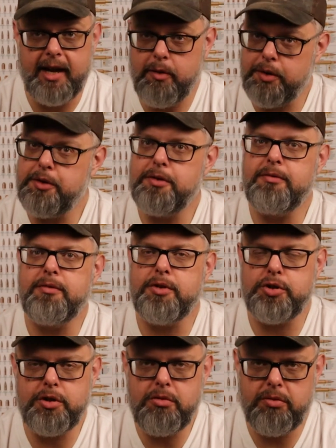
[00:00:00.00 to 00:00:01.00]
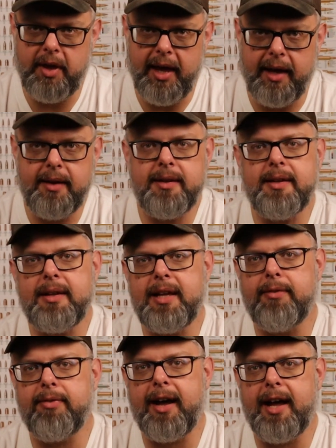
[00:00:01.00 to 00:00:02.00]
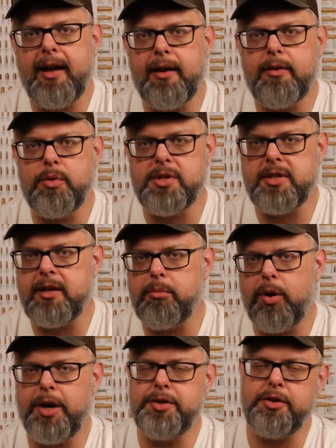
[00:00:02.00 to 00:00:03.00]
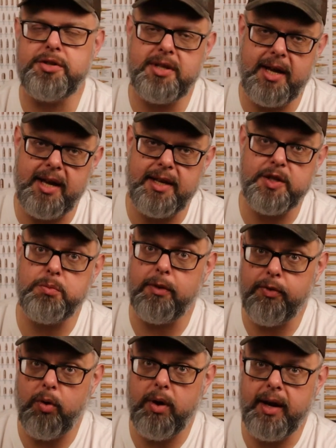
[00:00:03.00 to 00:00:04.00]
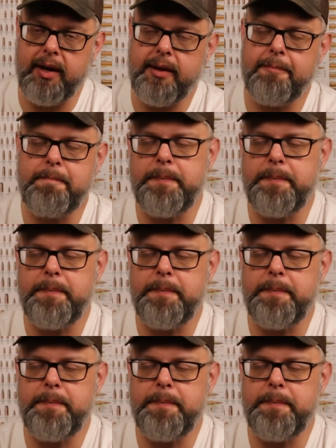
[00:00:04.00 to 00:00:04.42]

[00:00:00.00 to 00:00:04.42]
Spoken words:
I wouldn't shoot that if I was seeing pressure signs beforehand.